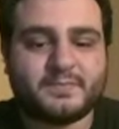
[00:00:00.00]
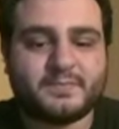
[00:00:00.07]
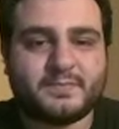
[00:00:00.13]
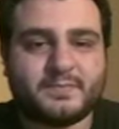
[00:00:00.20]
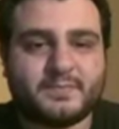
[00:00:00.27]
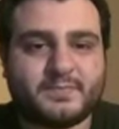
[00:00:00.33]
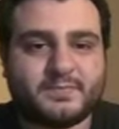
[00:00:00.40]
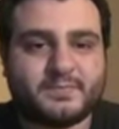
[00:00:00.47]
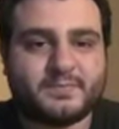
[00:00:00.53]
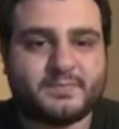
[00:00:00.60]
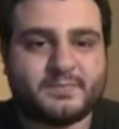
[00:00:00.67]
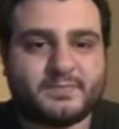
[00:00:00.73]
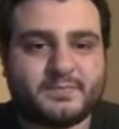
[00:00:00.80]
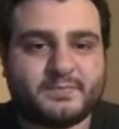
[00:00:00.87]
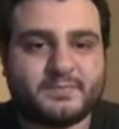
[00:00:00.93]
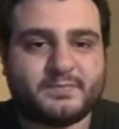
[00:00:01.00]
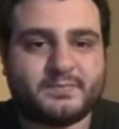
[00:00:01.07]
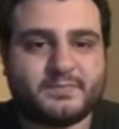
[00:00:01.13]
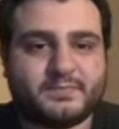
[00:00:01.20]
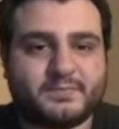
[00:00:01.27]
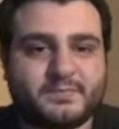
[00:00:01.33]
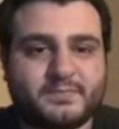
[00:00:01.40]

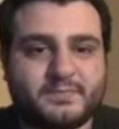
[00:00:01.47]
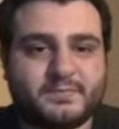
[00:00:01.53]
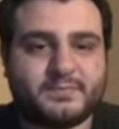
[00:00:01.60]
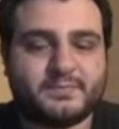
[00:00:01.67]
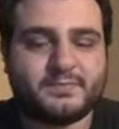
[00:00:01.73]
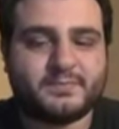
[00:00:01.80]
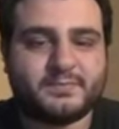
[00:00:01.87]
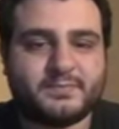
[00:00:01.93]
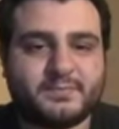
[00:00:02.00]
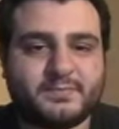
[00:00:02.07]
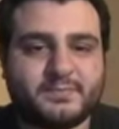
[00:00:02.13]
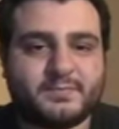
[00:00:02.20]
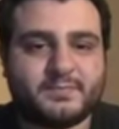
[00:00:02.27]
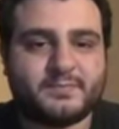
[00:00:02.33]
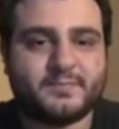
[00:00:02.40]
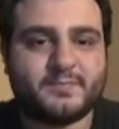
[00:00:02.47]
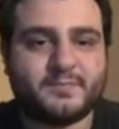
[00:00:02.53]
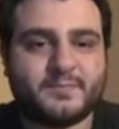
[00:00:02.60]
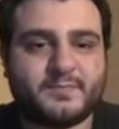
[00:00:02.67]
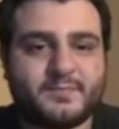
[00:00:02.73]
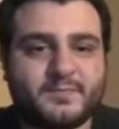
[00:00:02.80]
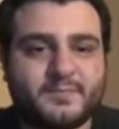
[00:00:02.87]

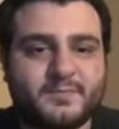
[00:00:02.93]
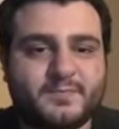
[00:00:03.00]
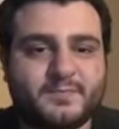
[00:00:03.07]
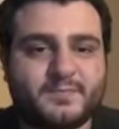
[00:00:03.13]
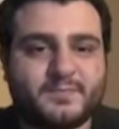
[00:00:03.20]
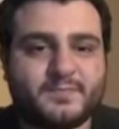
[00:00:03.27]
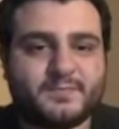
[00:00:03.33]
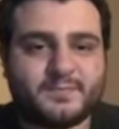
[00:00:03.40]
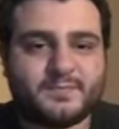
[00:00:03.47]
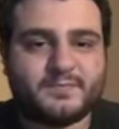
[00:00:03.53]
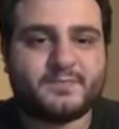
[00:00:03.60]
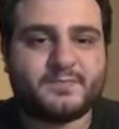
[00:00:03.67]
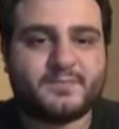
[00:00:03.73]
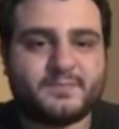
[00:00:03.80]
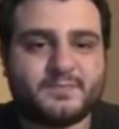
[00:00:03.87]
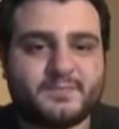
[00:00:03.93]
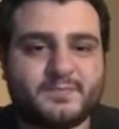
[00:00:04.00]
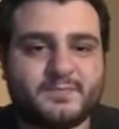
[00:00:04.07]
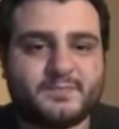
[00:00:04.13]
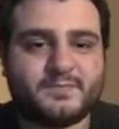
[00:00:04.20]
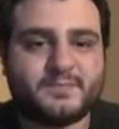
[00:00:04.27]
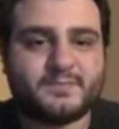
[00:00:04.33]

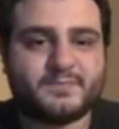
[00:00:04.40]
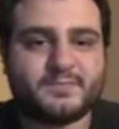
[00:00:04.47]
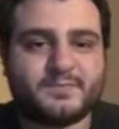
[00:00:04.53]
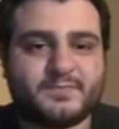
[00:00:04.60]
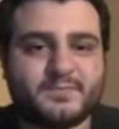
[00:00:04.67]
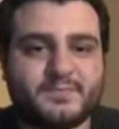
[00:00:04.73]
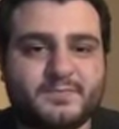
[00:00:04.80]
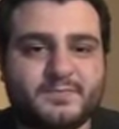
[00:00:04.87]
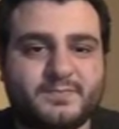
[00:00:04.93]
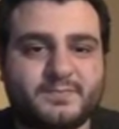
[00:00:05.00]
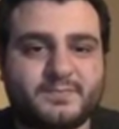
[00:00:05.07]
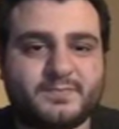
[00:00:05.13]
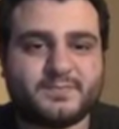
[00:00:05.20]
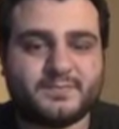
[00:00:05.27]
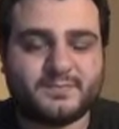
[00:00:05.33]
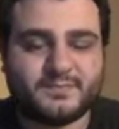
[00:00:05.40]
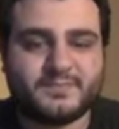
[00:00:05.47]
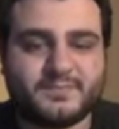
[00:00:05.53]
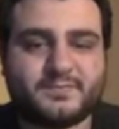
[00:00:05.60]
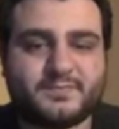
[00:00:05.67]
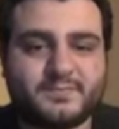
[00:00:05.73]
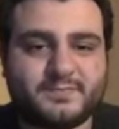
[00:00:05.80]

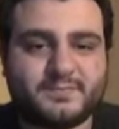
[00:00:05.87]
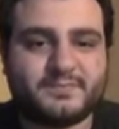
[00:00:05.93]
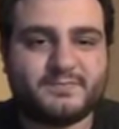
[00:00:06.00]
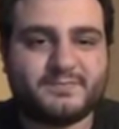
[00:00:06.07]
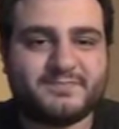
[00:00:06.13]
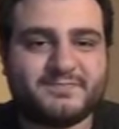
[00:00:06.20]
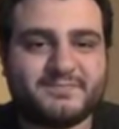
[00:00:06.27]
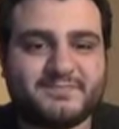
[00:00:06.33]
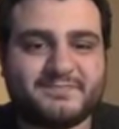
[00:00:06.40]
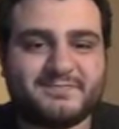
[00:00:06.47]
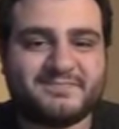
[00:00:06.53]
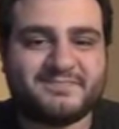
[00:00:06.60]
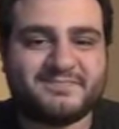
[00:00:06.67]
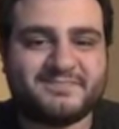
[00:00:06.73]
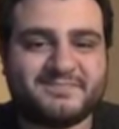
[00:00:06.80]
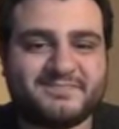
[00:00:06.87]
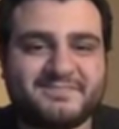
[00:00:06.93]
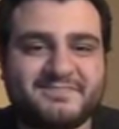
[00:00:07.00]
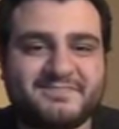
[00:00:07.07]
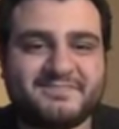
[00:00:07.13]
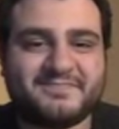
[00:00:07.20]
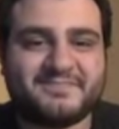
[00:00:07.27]

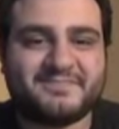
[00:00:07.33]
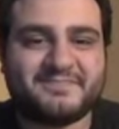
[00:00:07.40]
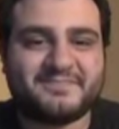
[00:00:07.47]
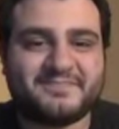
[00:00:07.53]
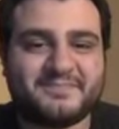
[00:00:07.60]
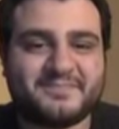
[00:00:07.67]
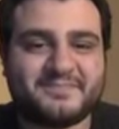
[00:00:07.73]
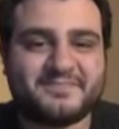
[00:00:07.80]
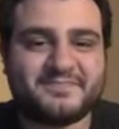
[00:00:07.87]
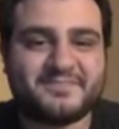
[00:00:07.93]
[no speech]